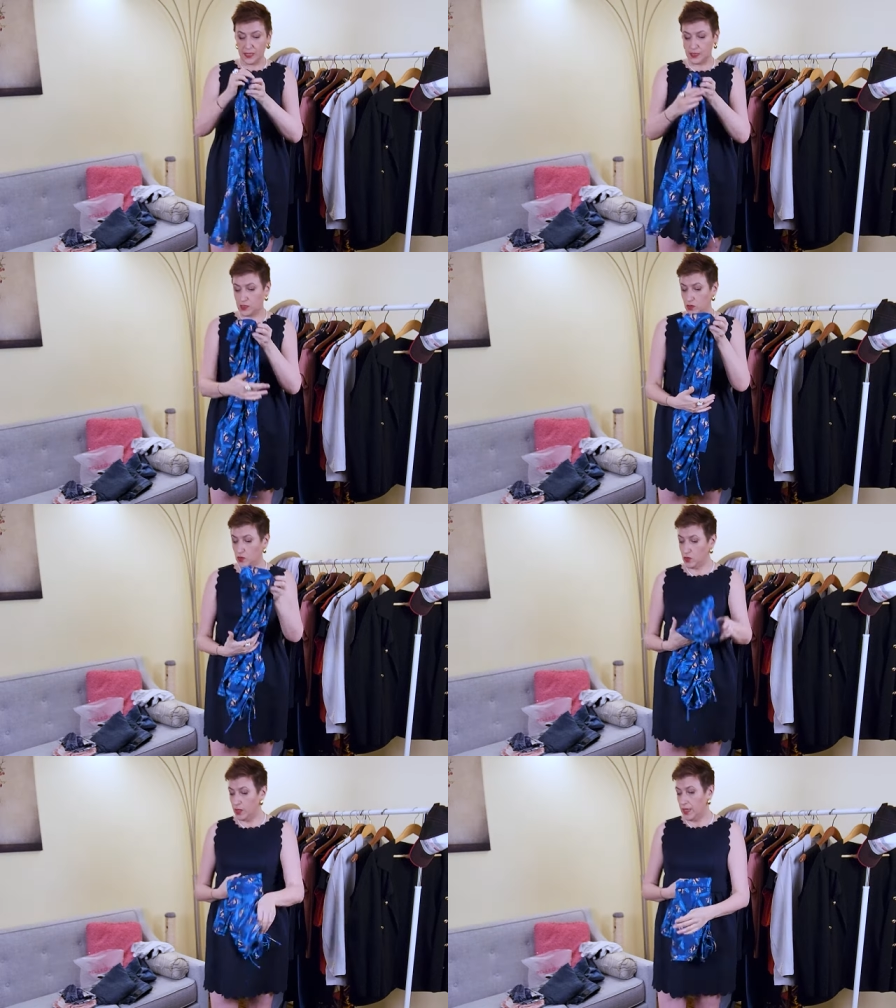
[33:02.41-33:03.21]

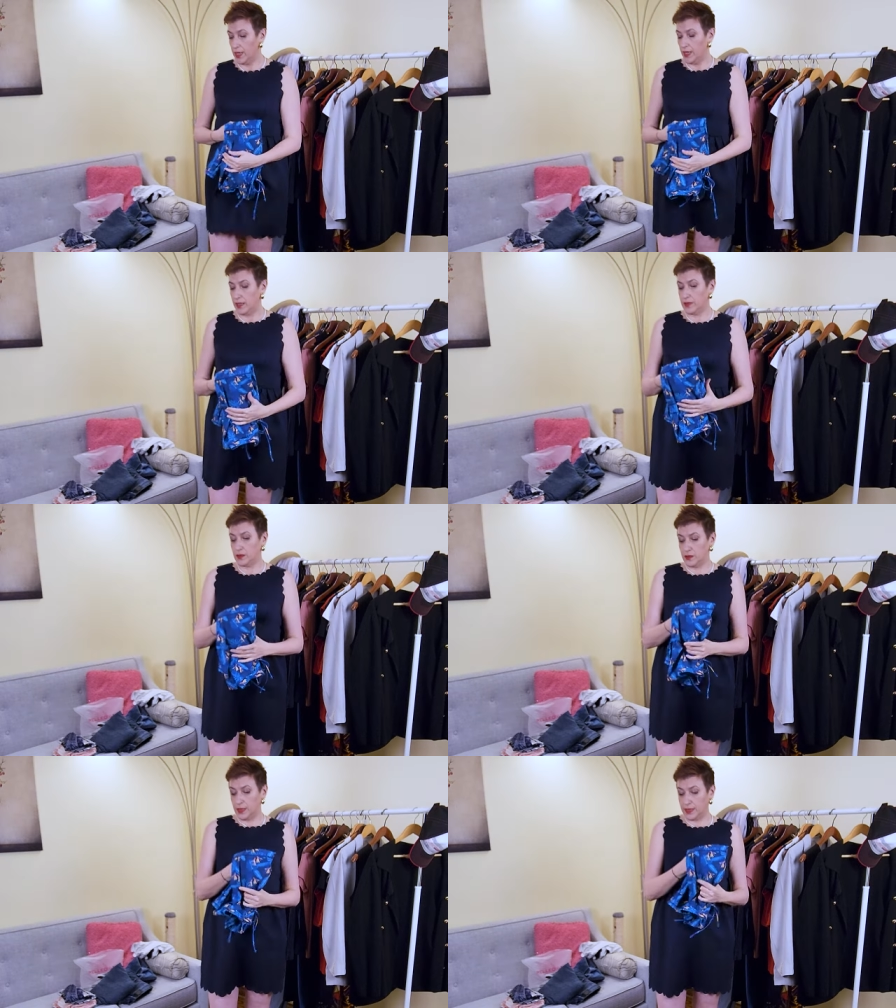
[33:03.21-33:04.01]
So,
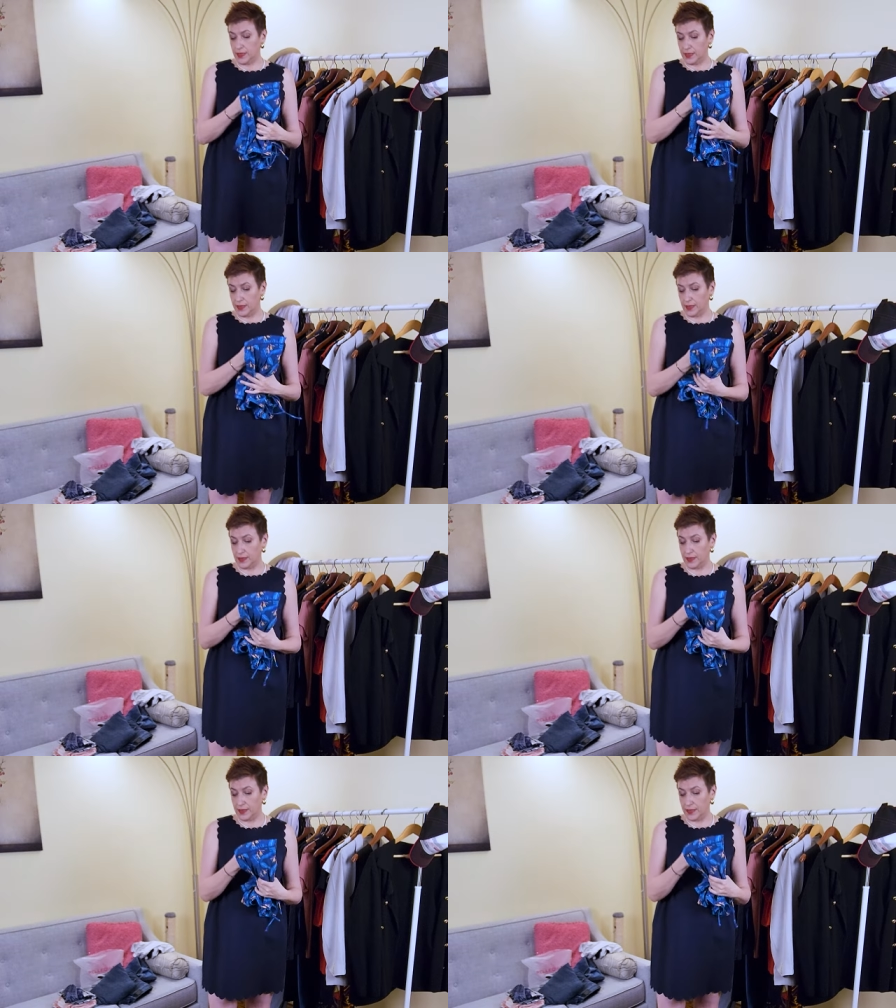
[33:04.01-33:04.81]
uh,
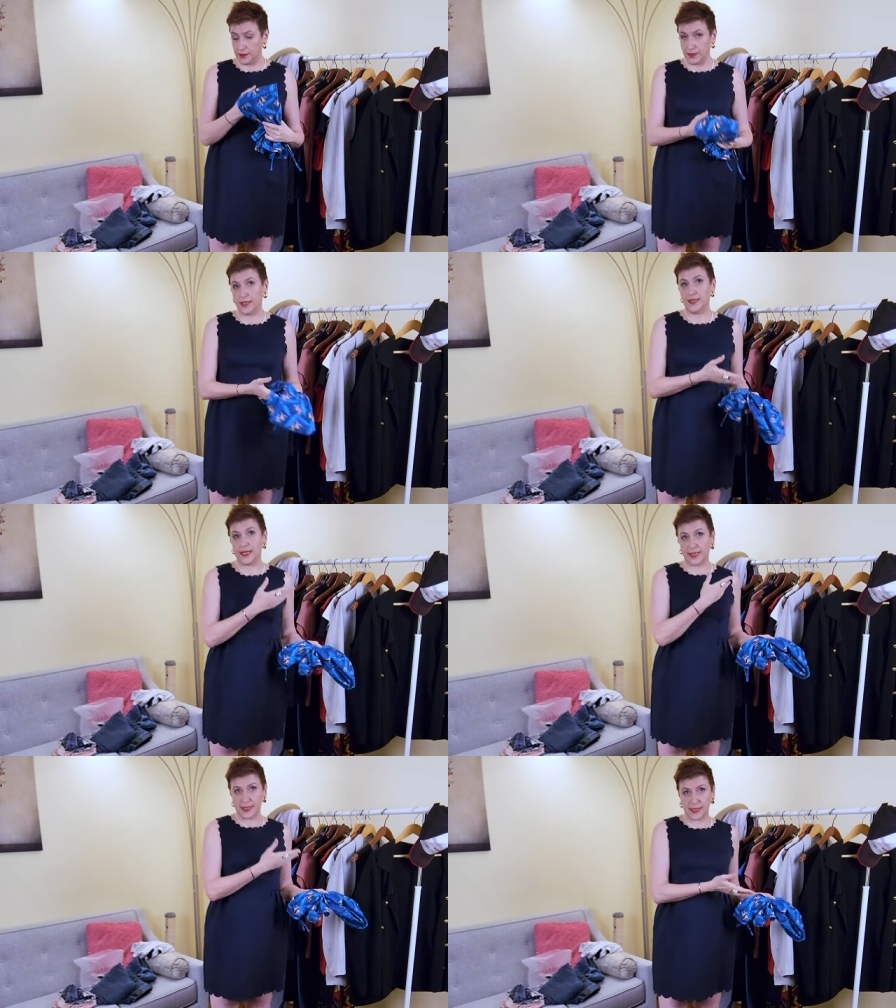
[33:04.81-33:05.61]
and and
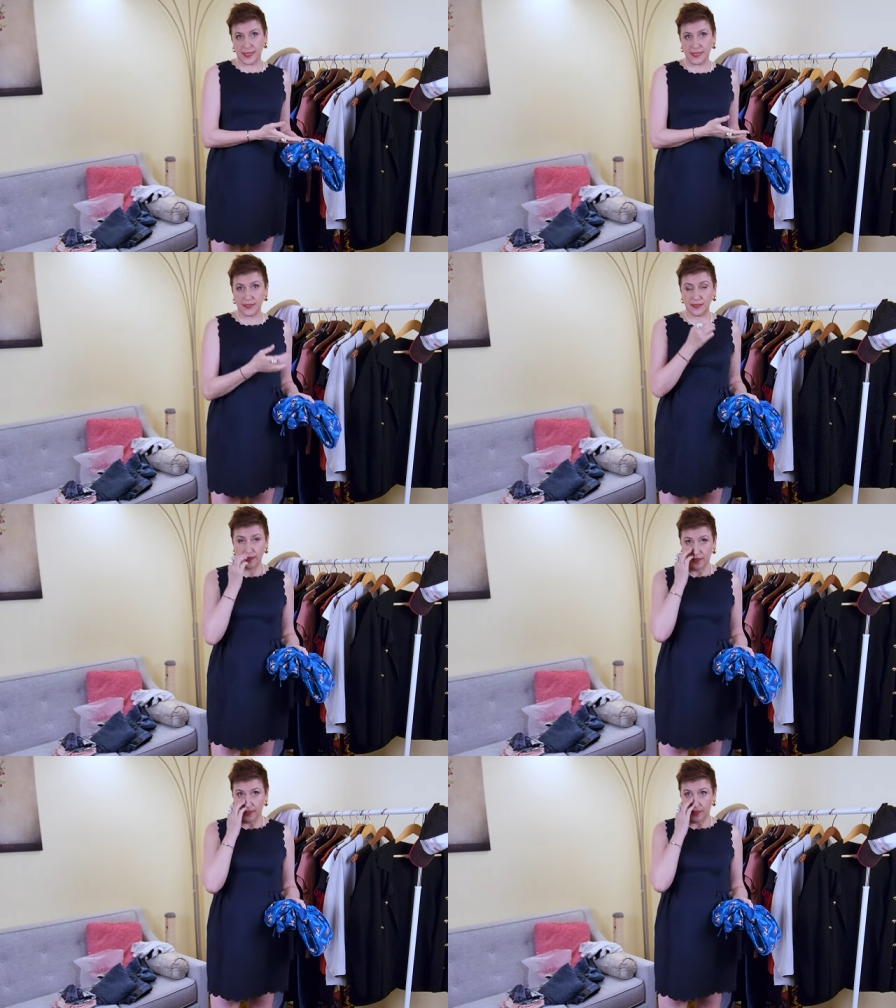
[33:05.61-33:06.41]
like I said,
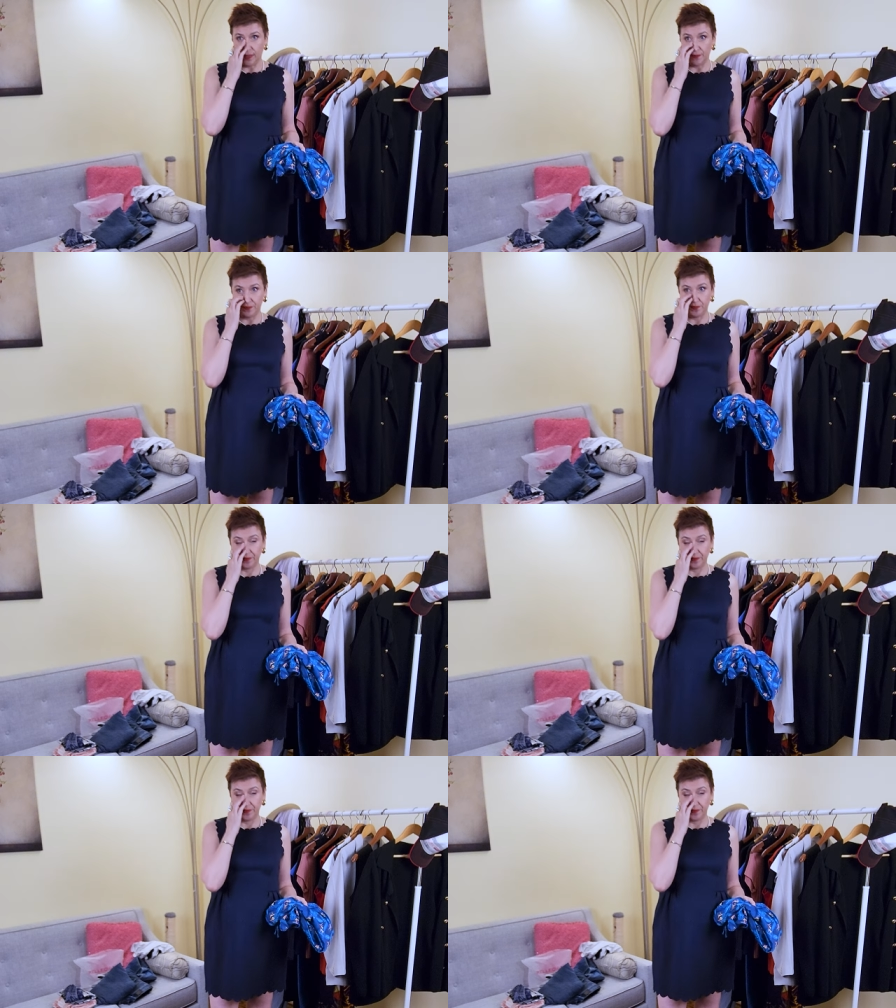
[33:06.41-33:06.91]
um,